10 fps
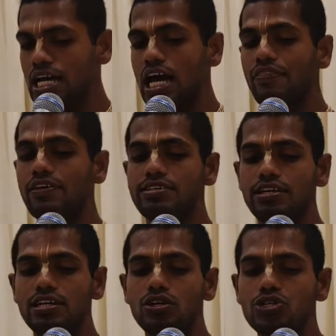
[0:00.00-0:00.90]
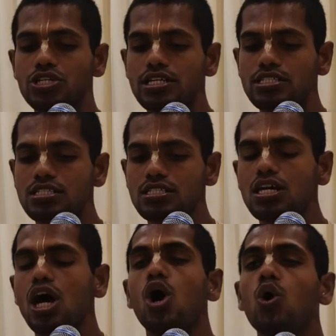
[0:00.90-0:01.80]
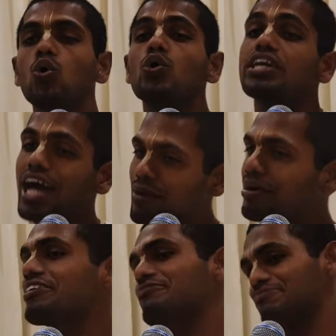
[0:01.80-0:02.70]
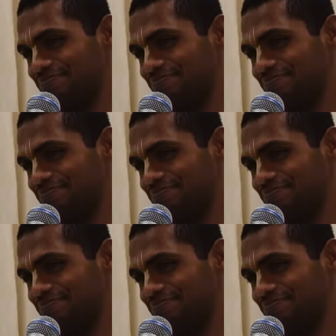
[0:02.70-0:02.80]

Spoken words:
And the second question is, who am I?